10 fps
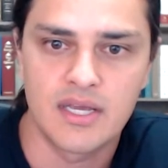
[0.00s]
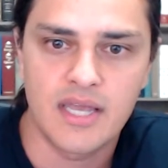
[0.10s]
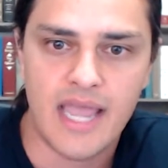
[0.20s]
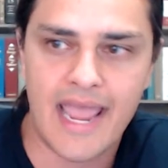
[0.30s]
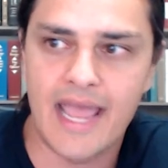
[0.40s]

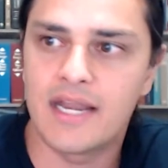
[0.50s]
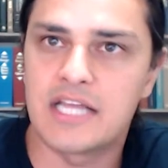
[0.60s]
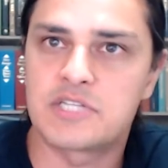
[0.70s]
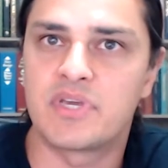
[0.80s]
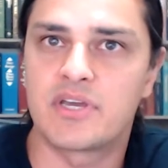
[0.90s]
And
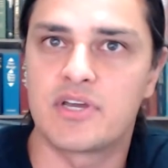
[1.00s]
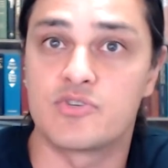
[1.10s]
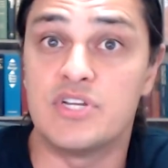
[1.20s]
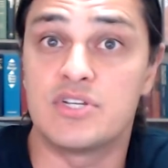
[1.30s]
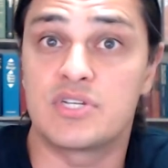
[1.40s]
it's because
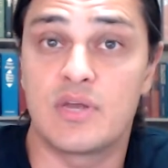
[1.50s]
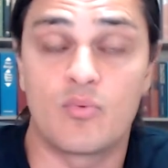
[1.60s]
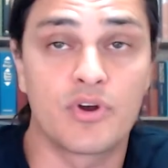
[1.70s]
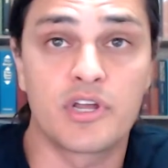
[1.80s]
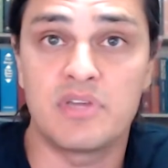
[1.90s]
we just said
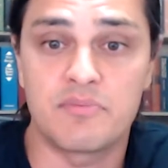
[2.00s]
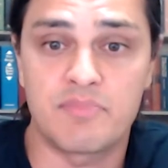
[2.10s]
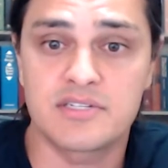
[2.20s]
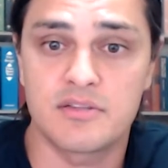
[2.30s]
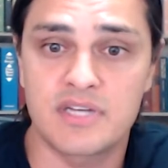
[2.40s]
we're going to be the
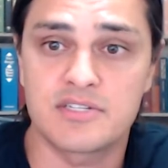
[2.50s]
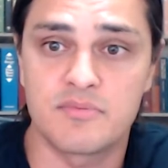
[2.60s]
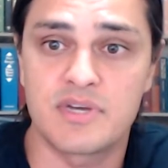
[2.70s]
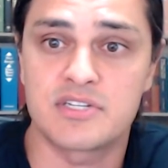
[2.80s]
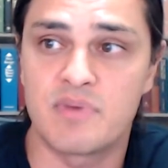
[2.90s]
best of the best of the
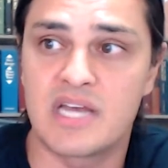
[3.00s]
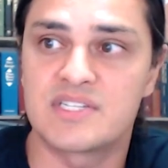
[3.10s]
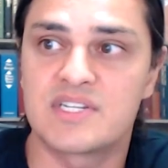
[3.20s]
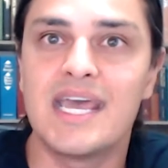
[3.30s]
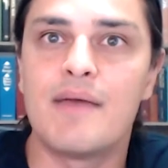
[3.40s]
best of the
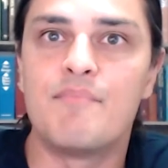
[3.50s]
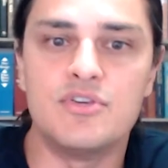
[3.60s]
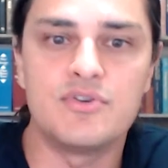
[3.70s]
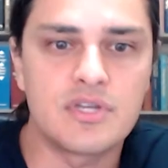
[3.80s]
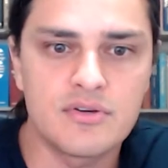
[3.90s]
best. But
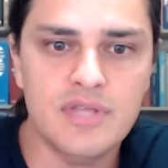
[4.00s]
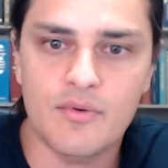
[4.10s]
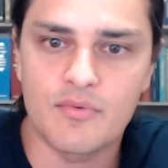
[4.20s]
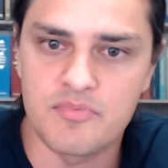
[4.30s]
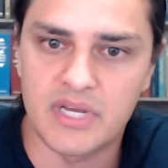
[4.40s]
you can do
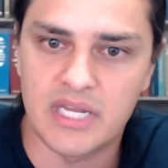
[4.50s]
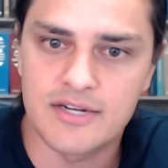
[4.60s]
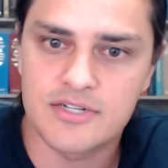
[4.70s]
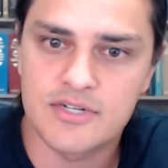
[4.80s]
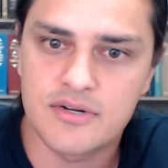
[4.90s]
that when you pick a
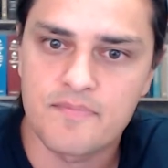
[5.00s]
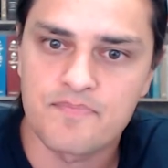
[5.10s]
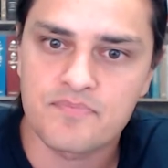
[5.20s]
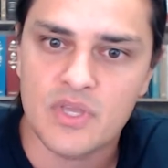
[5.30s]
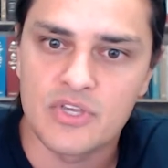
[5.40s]
niche.
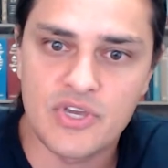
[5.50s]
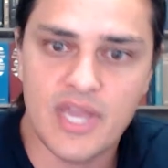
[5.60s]
You can't